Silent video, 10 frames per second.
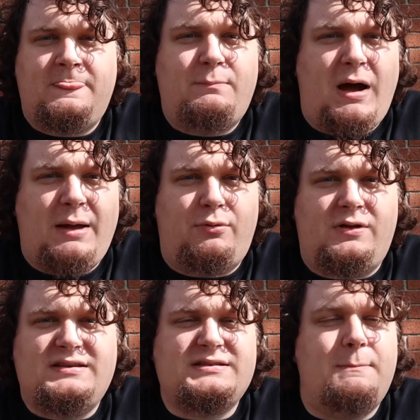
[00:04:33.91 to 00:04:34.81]
The Bible
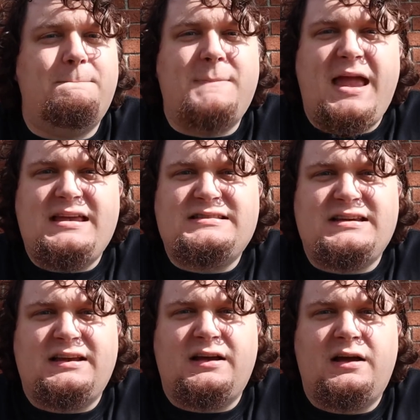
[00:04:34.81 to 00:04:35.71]
is an
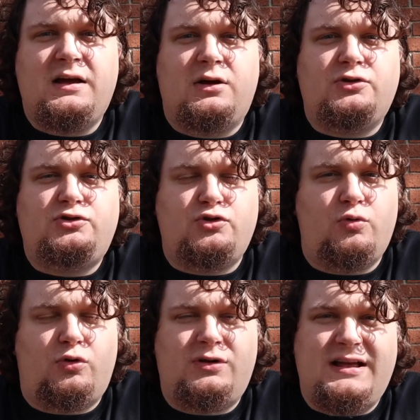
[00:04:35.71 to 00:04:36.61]
amazing tool.